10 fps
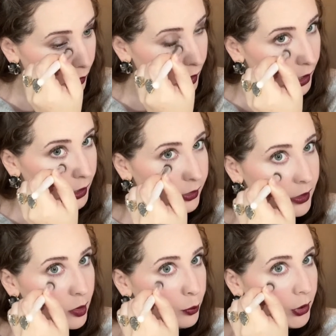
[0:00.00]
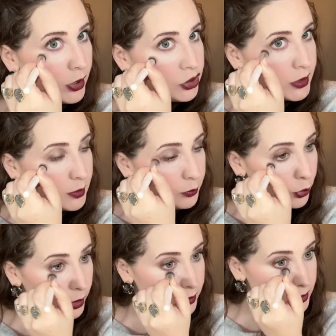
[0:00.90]
And I think the brush is
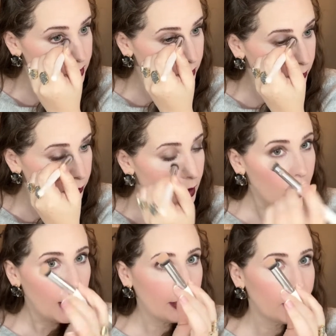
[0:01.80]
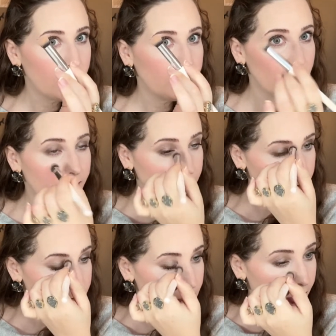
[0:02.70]
important too. I like a fluffier
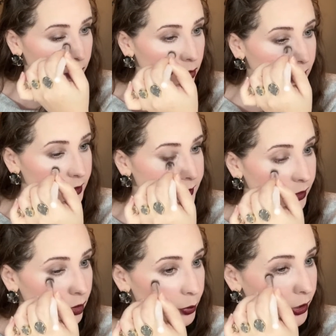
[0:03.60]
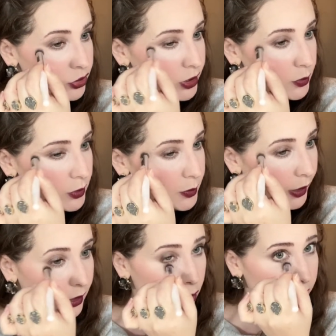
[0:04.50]
style concealer brush. This one's by
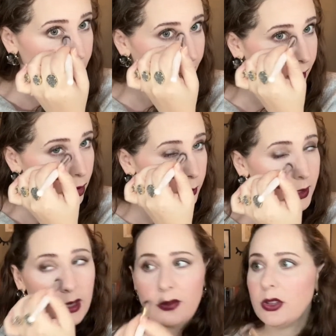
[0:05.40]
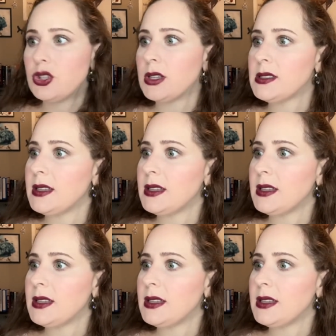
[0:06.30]
CLOVE HALLOW, but even just